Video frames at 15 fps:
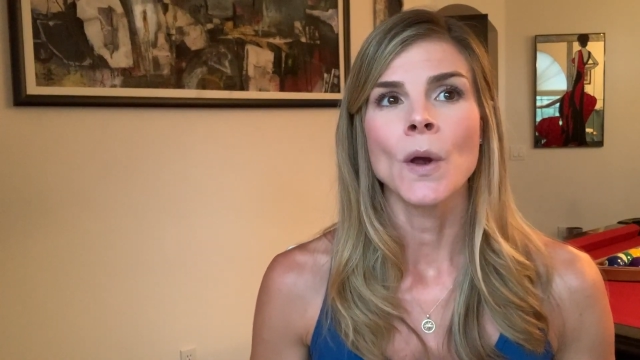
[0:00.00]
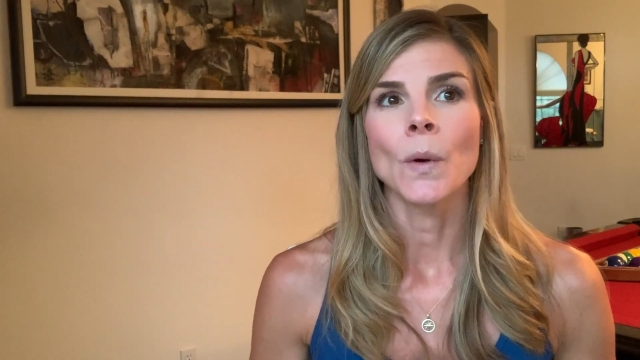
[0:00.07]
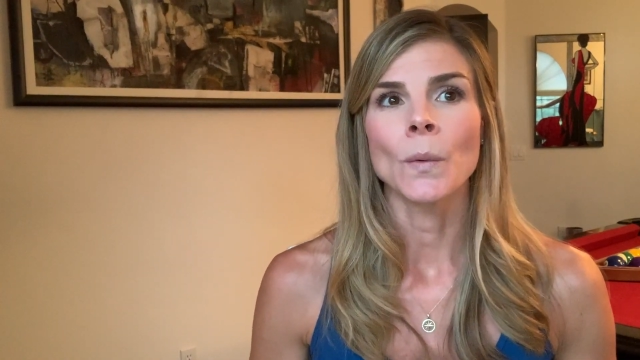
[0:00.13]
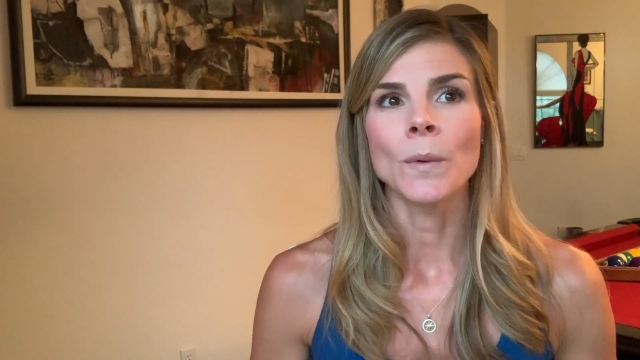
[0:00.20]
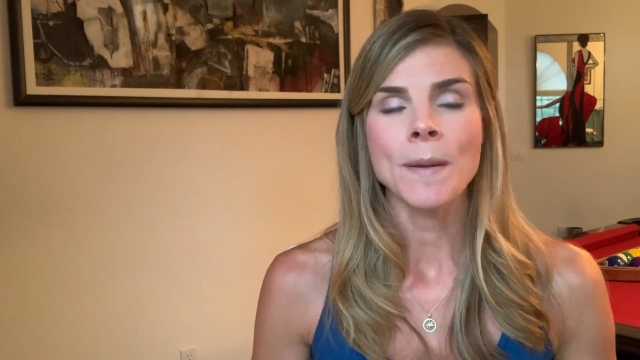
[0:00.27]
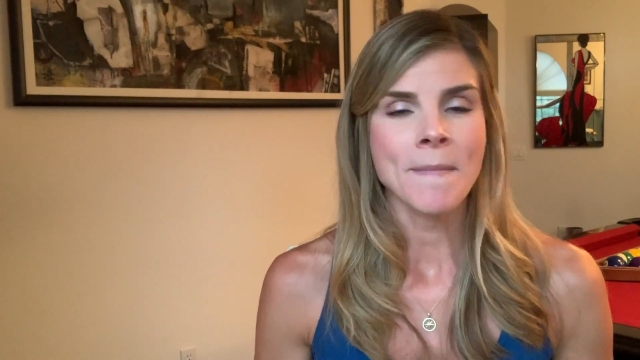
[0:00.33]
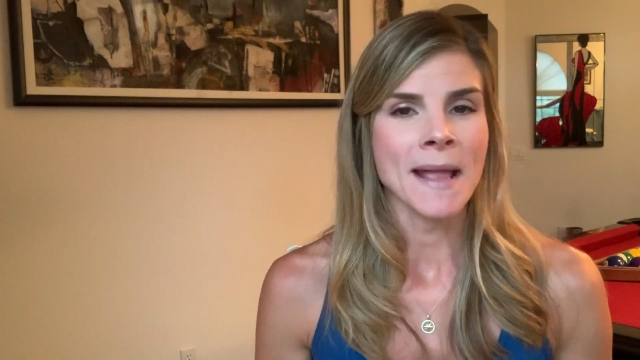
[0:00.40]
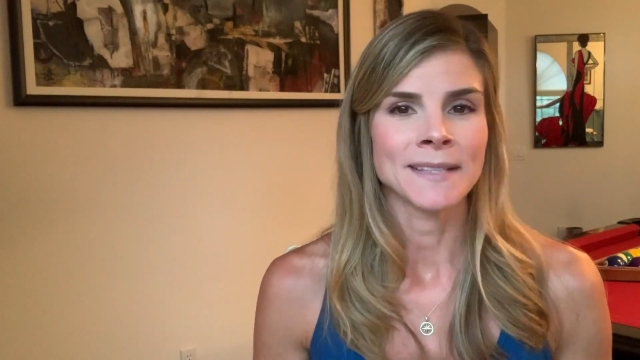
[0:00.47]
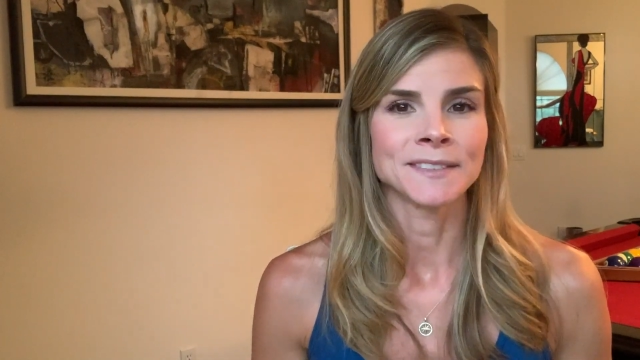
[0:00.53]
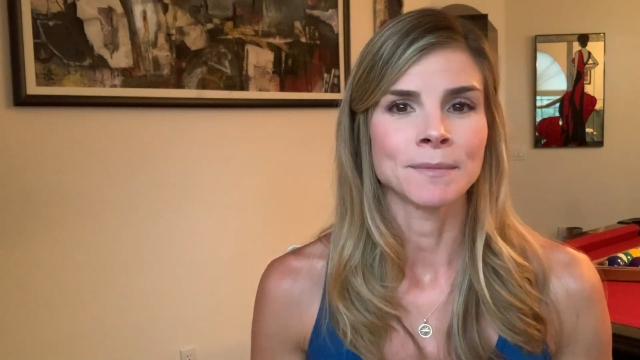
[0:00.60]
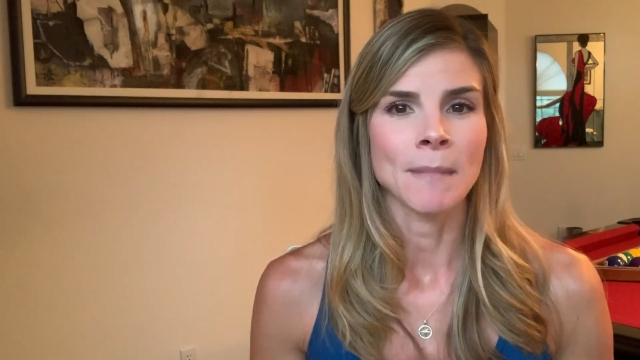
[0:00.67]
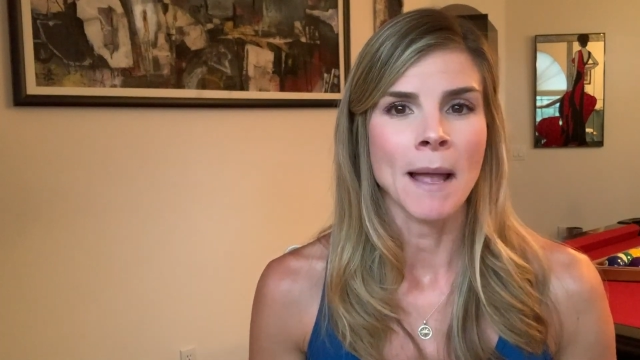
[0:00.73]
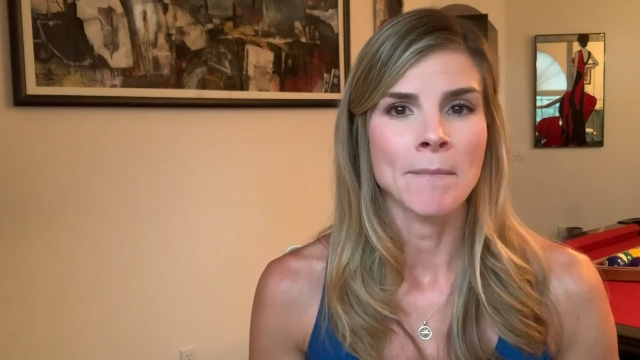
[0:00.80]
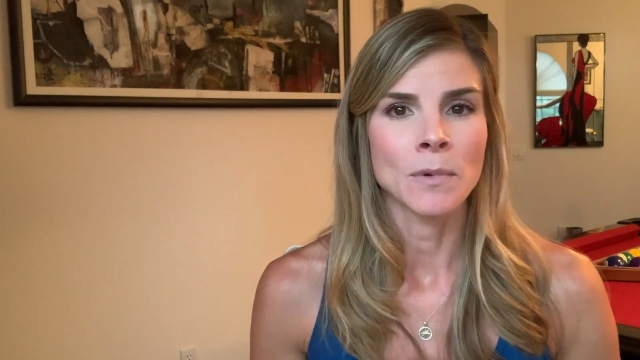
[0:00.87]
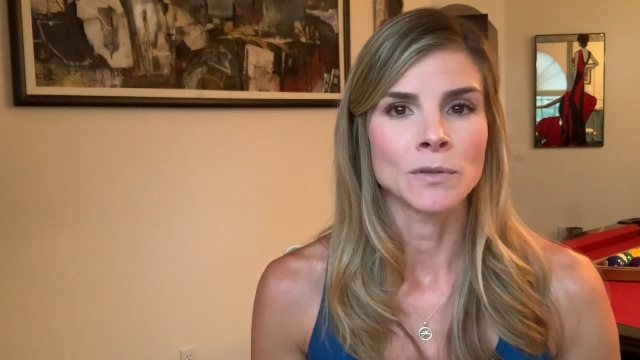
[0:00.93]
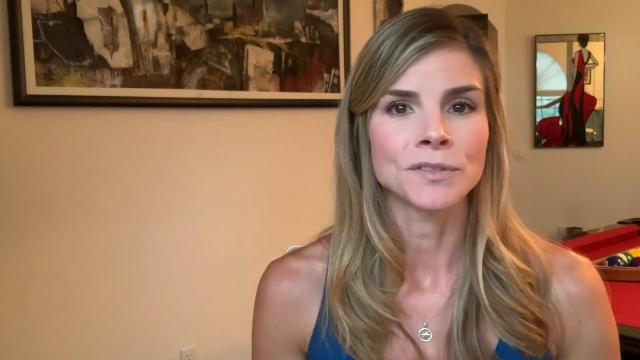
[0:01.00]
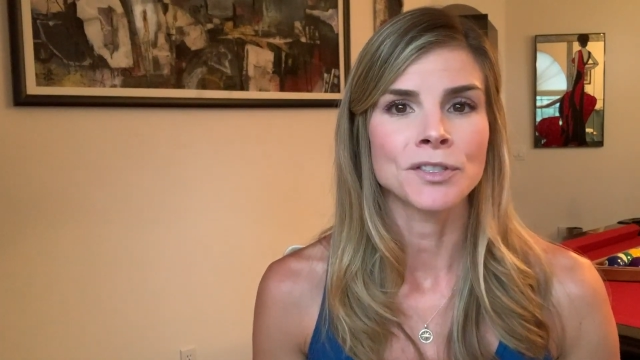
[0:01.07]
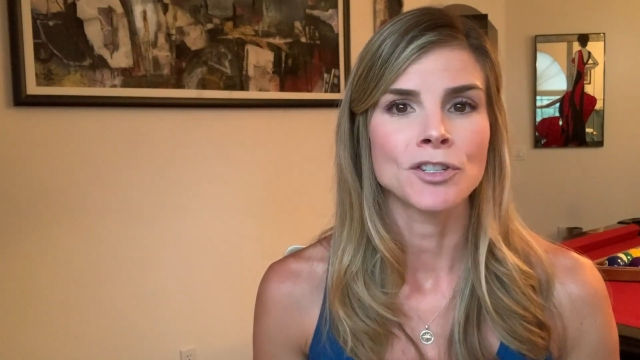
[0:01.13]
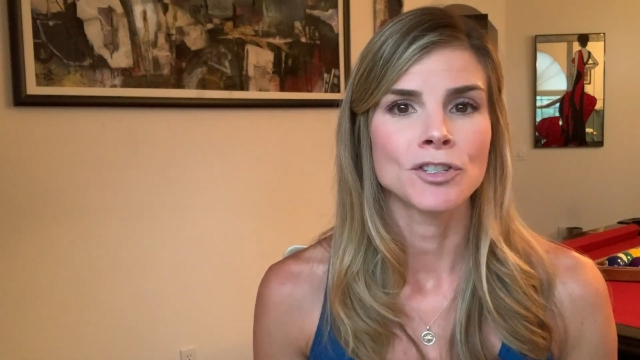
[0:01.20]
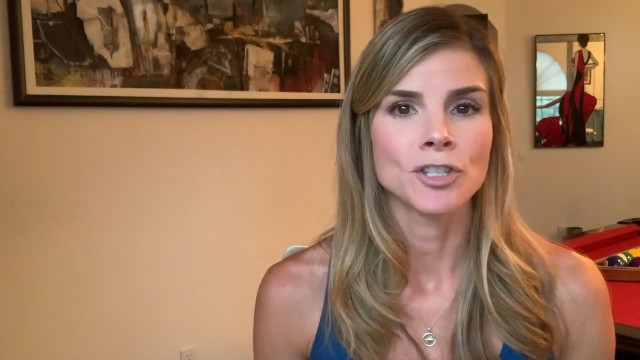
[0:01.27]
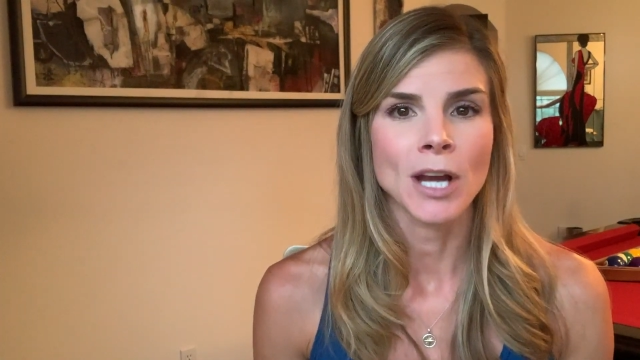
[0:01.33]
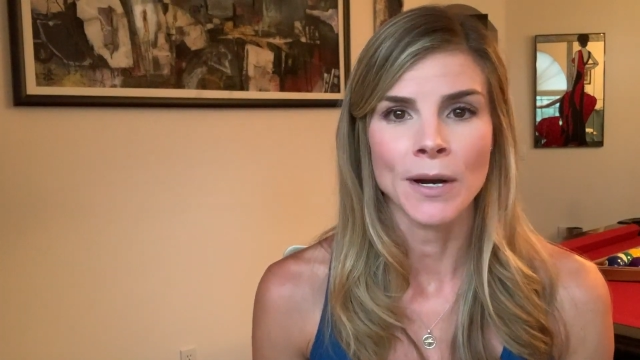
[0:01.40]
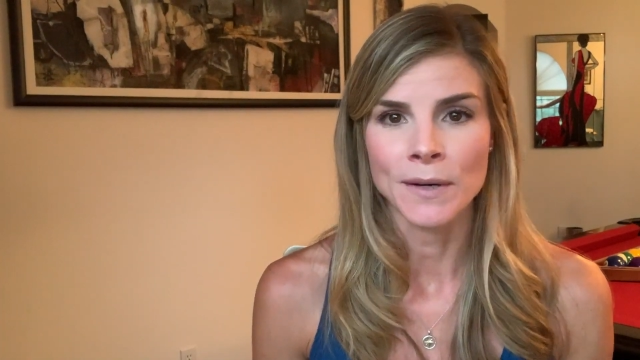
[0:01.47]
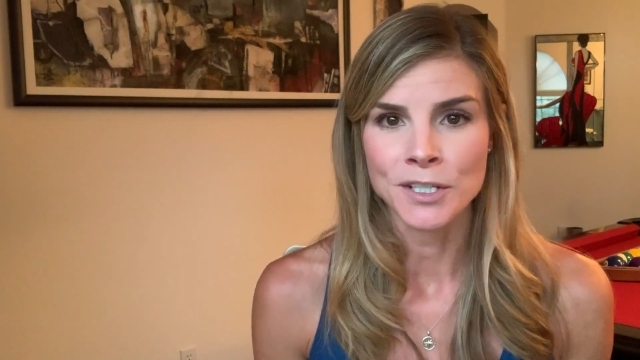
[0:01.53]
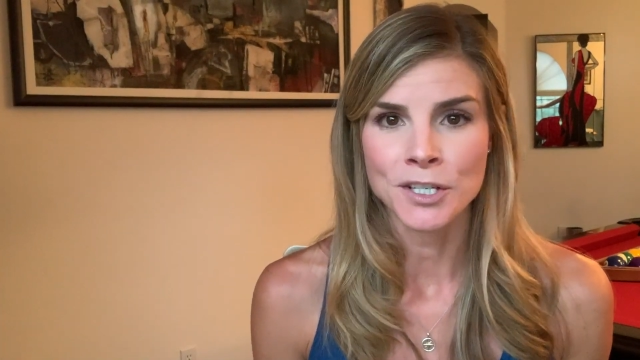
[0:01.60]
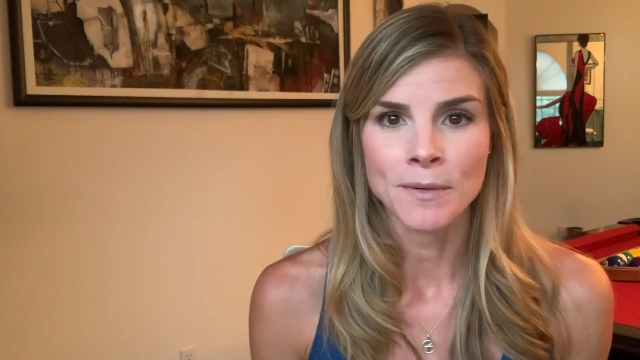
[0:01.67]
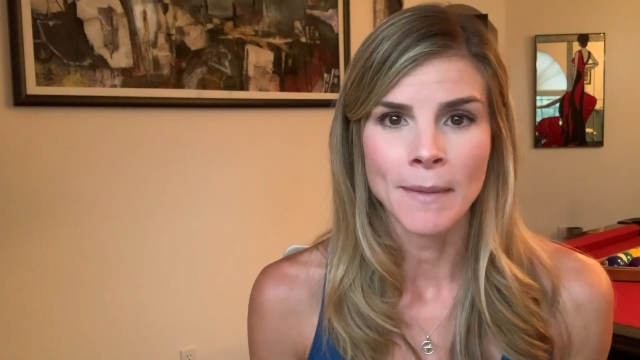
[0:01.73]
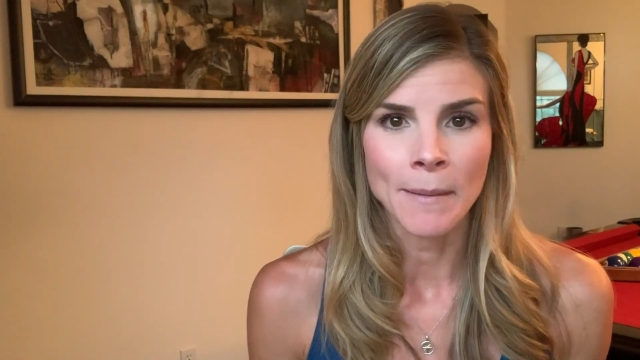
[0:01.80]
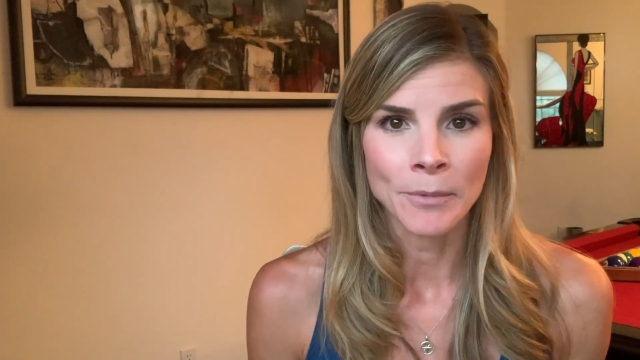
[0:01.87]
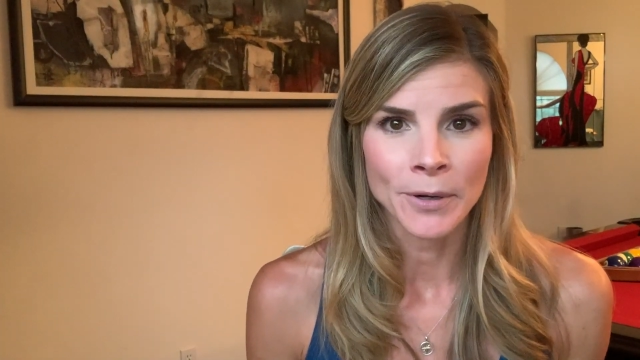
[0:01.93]
remains my most
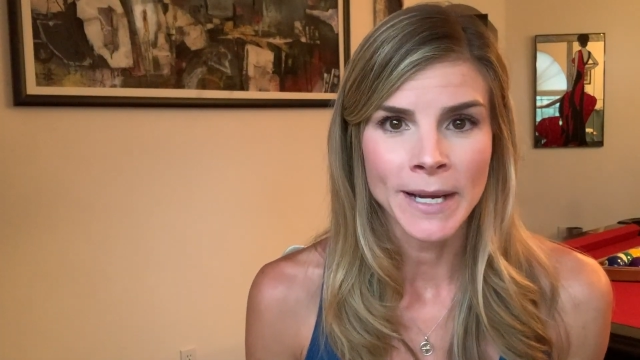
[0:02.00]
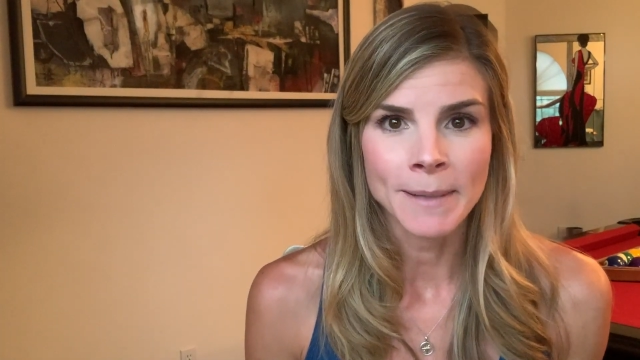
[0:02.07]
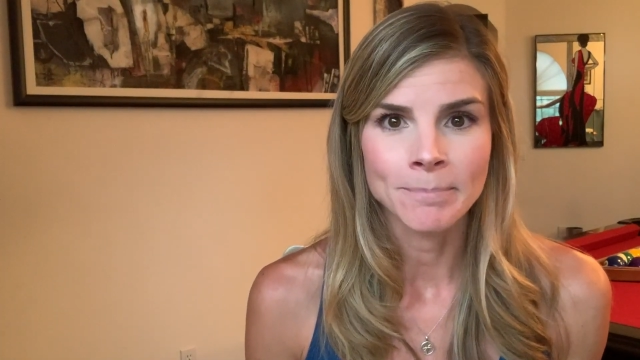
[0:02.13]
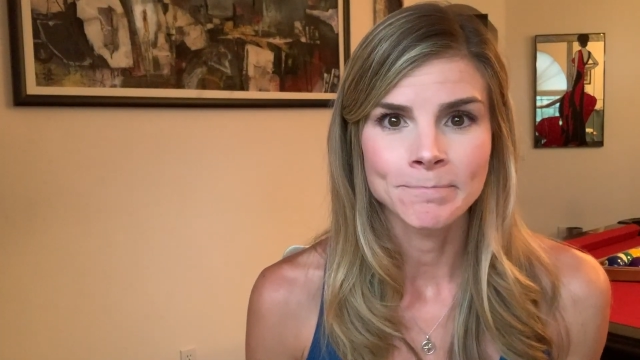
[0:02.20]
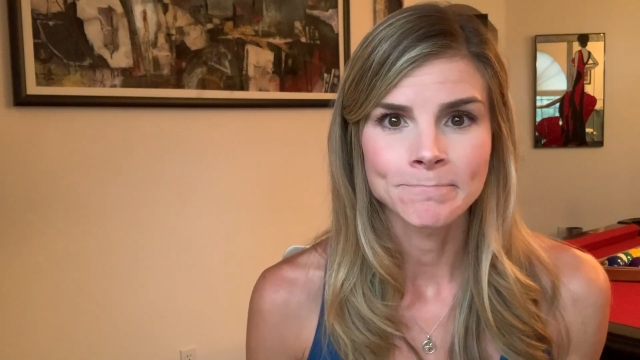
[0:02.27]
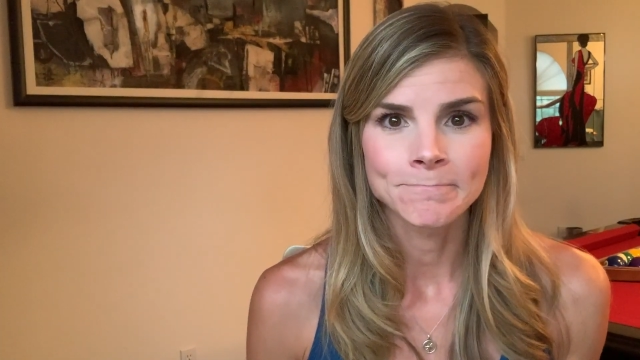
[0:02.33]
cherished memory.